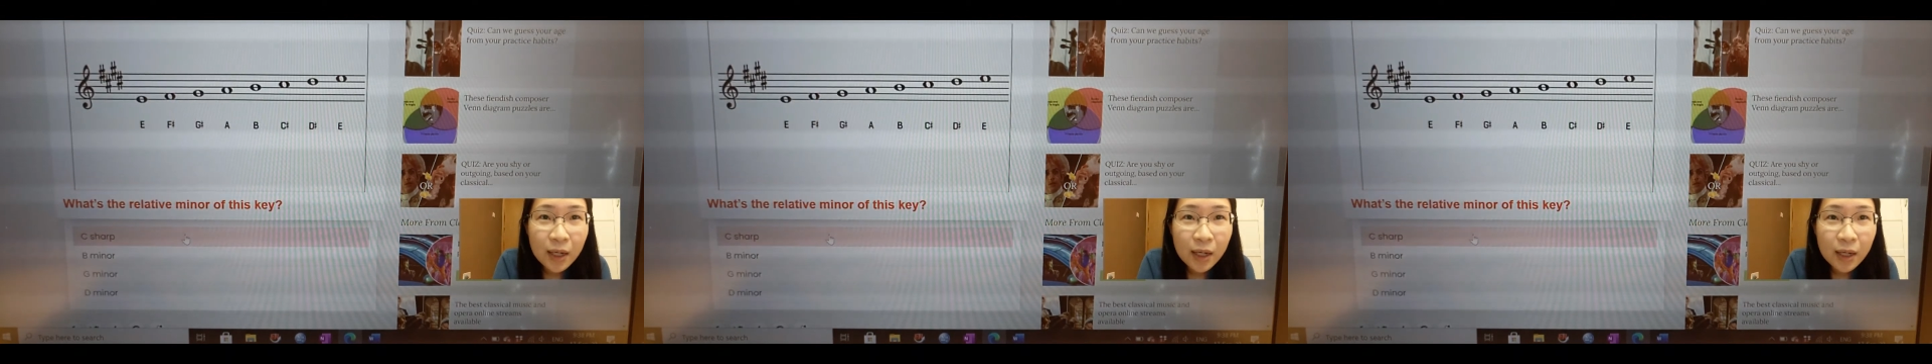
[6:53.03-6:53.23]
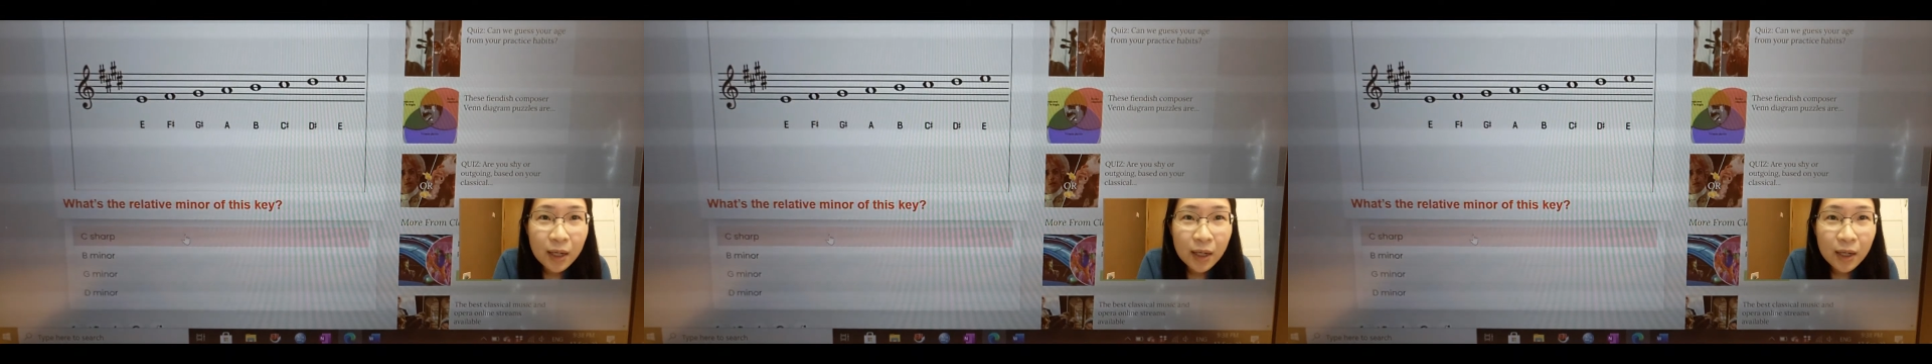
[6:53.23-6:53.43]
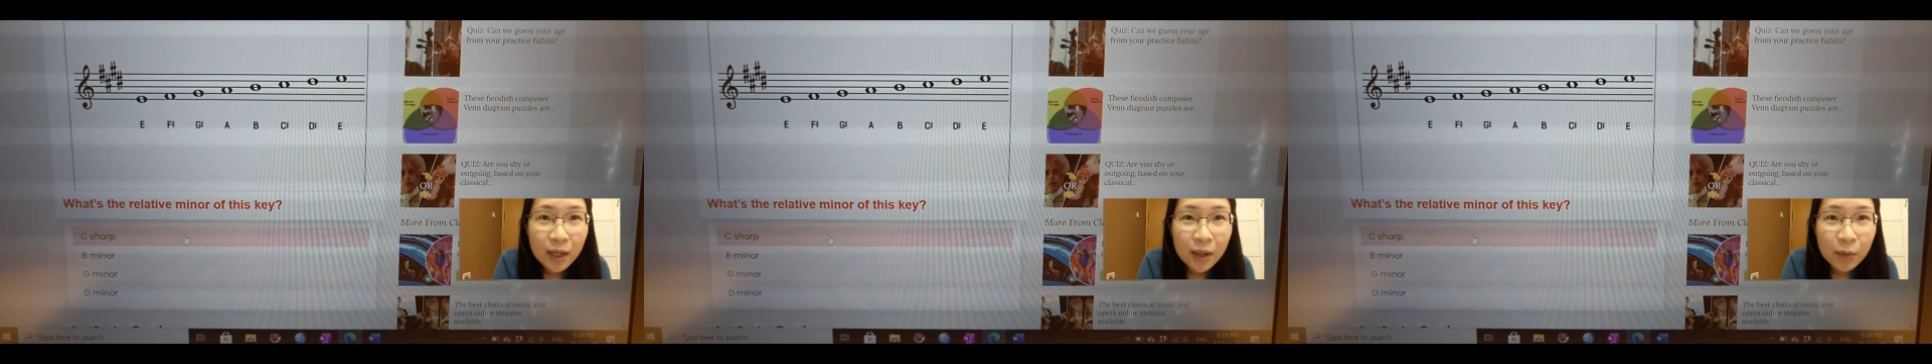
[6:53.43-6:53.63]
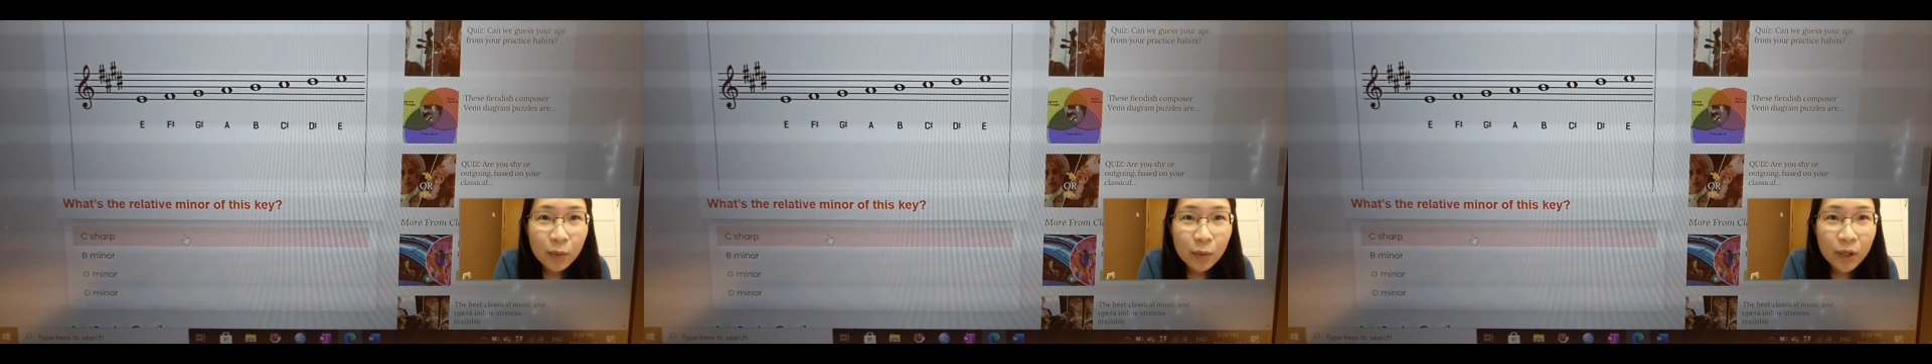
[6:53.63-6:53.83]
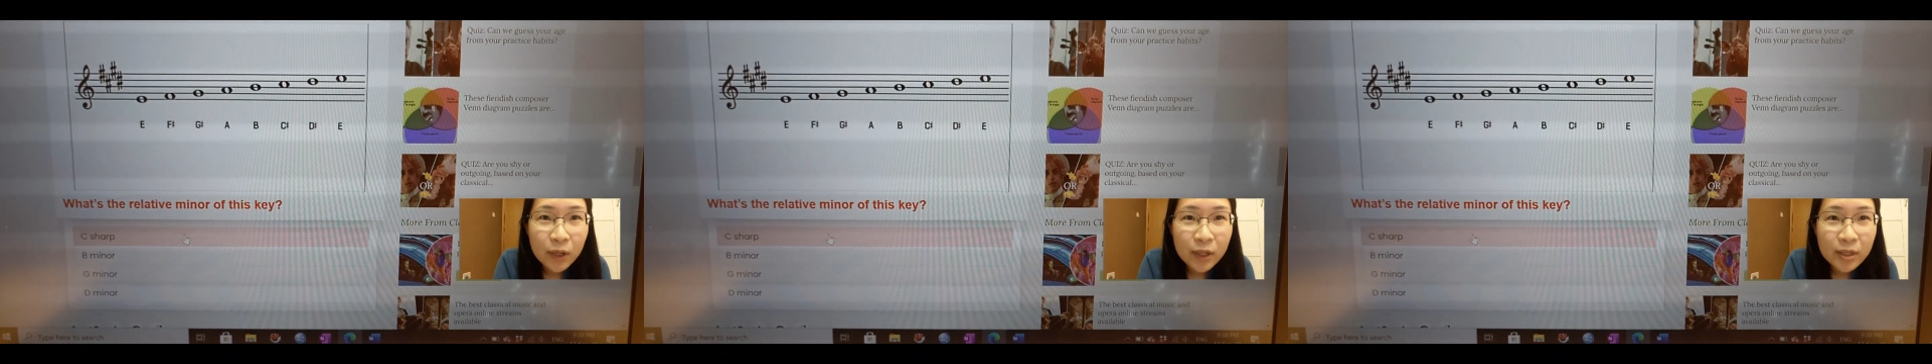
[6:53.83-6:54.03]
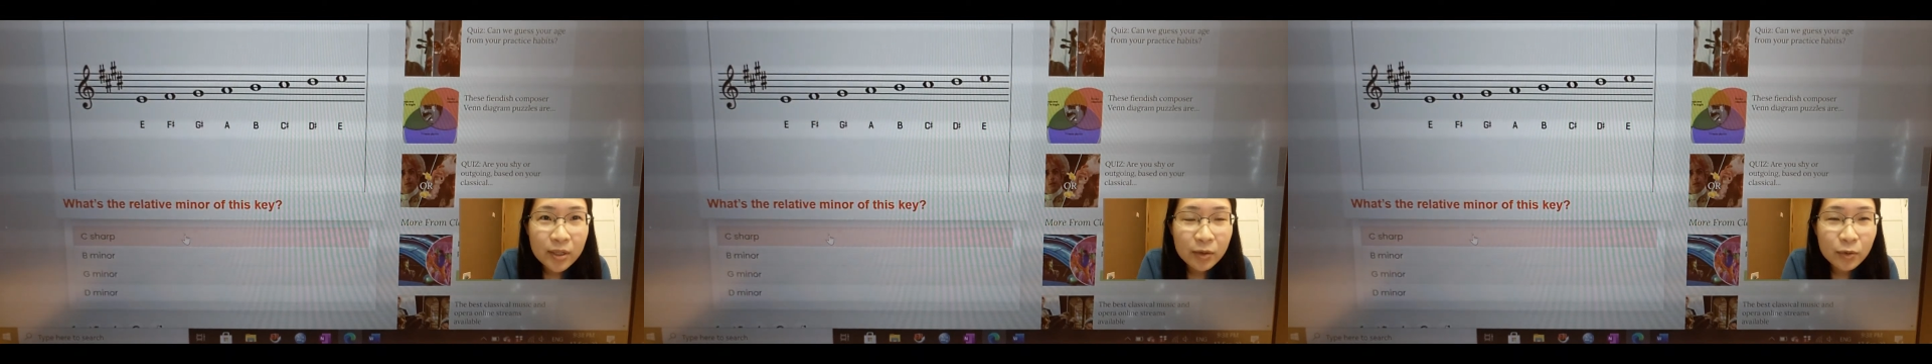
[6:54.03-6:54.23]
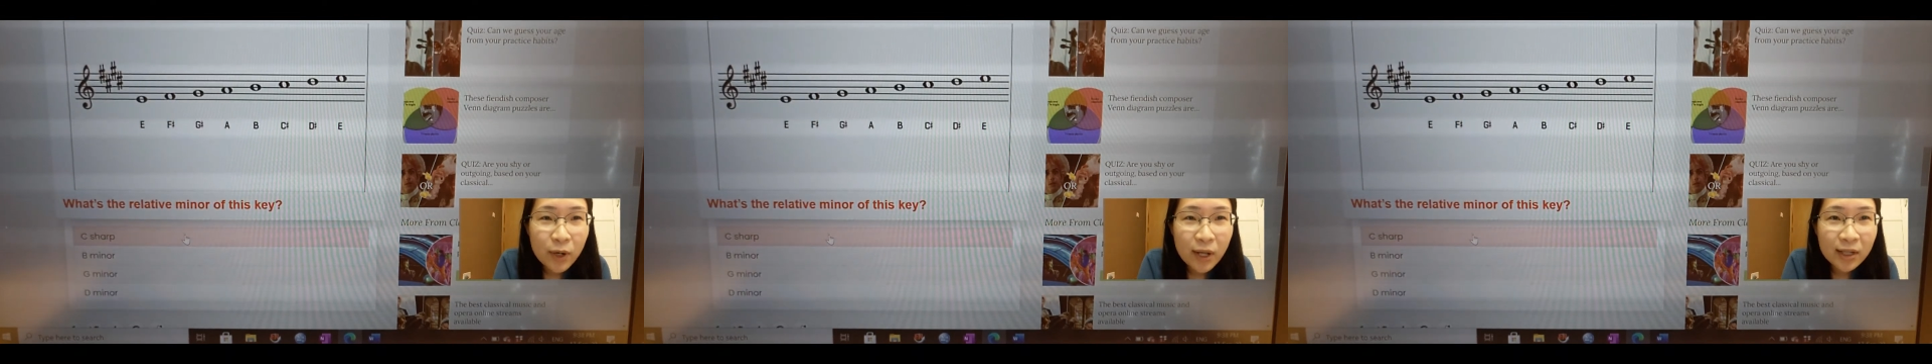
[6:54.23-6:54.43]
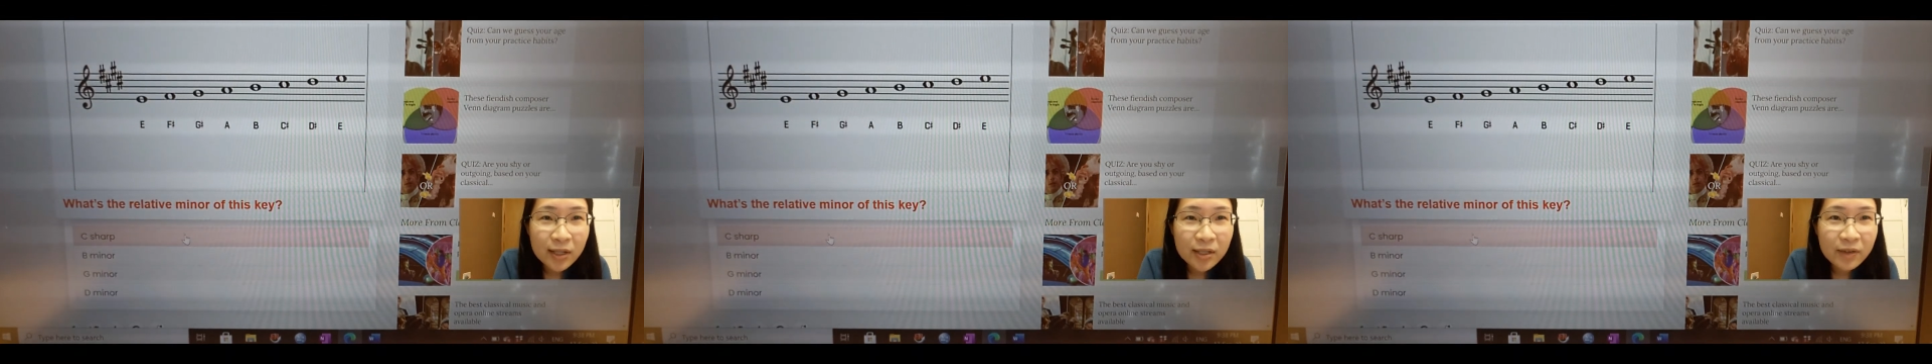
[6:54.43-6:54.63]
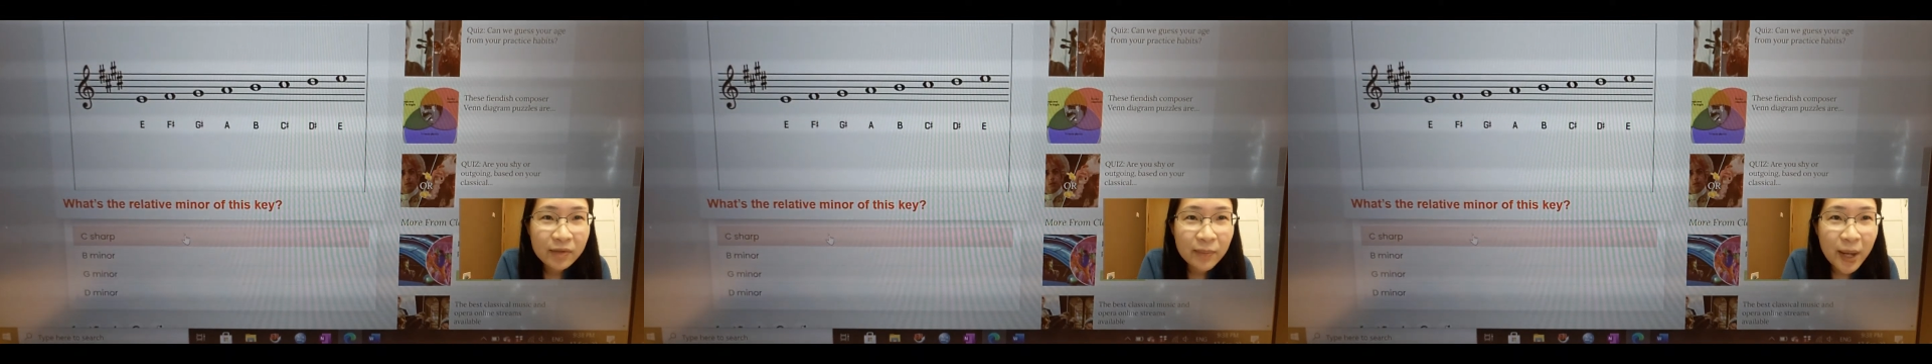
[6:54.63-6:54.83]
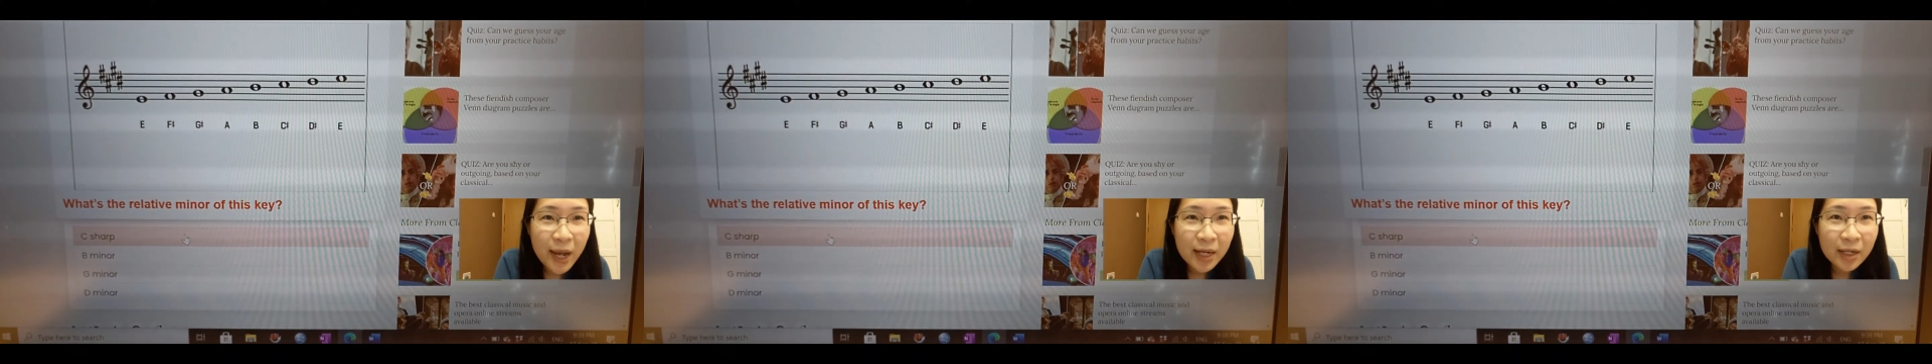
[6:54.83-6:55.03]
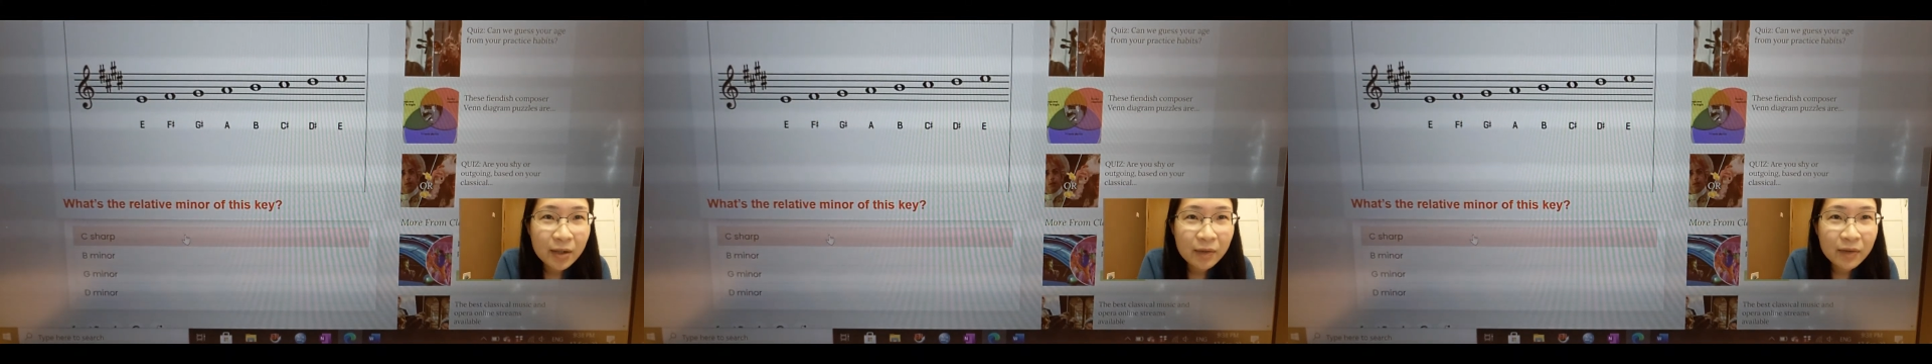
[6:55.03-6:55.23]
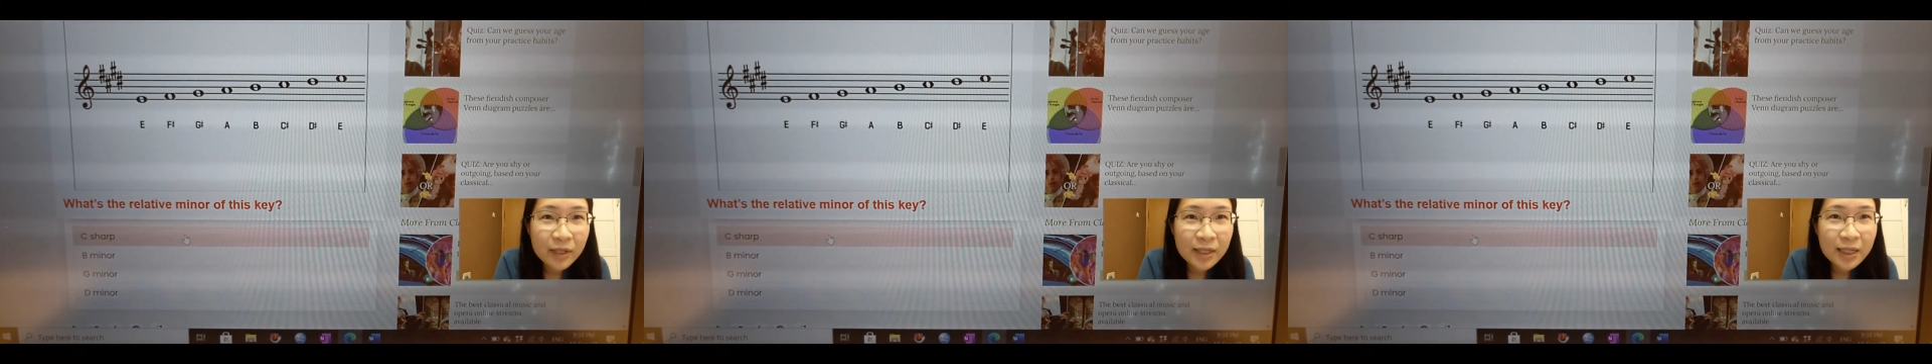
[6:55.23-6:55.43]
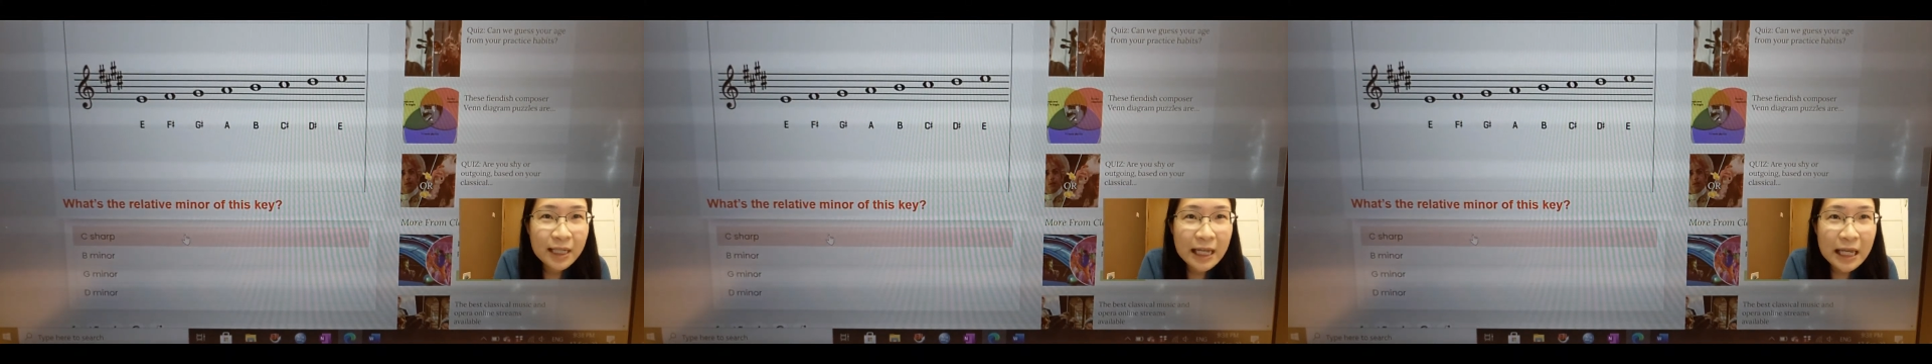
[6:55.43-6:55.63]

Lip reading: What is the relative minor of this